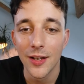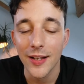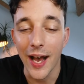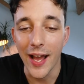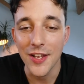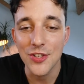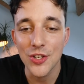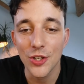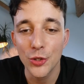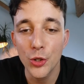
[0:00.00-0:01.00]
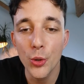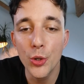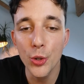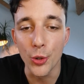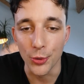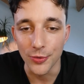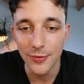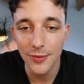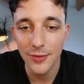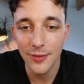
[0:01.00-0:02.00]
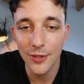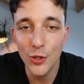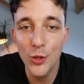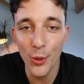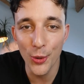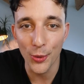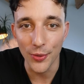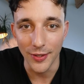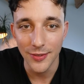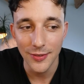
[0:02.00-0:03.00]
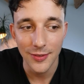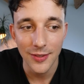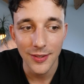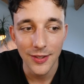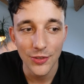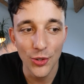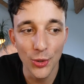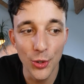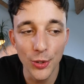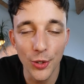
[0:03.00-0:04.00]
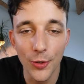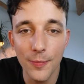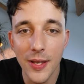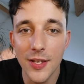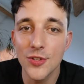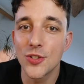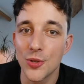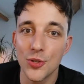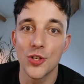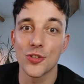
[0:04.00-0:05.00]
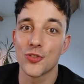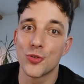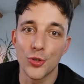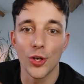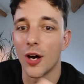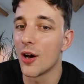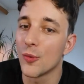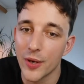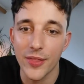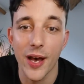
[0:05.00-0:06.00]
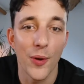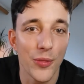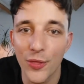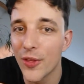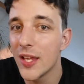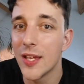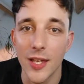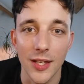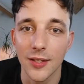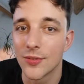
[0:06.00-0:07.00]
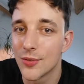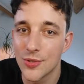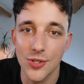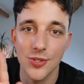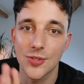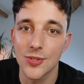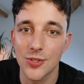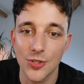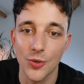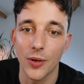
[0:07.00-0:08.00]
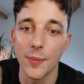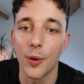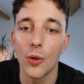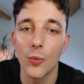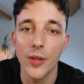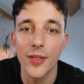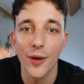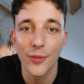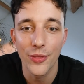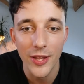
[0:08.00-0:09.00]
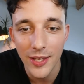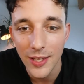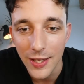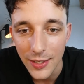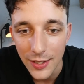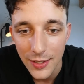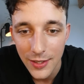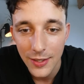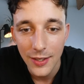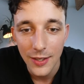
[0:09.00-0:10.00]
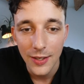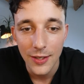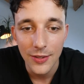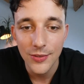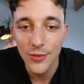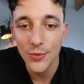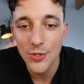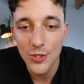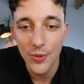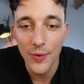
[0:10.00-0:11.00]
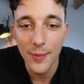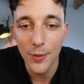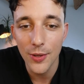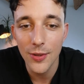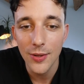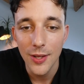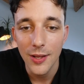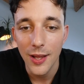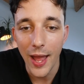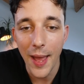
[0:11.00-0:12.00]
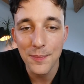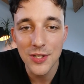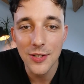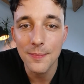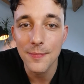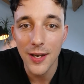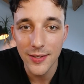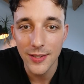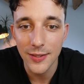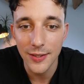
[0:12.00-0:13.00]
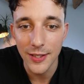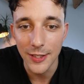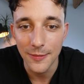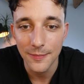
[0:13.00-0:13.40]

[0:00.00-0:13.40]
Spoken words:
Guys, to doodle, doodle. To doodle means to just draw without thinking, to just scribble without thinking, to scribble absent-mindedly.